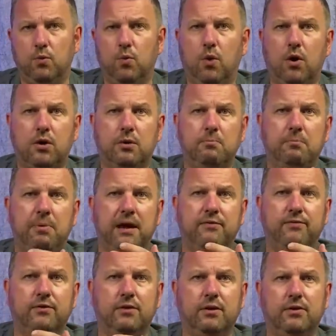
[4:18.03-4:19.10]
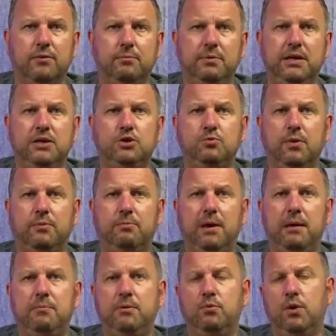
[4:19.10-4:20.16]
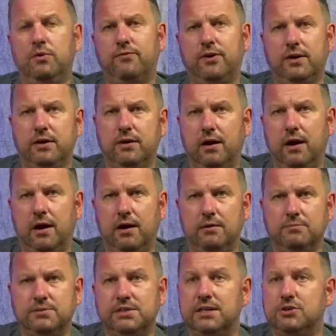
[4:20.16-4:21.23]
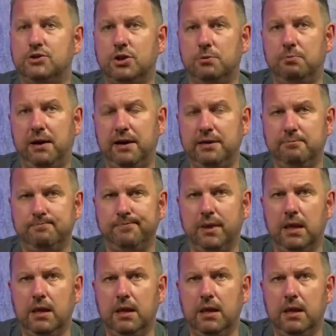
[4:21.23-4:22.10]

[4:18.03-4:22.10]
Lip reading: walking barefoot on the beach with baby Wilfred in her arms and Jill Biden.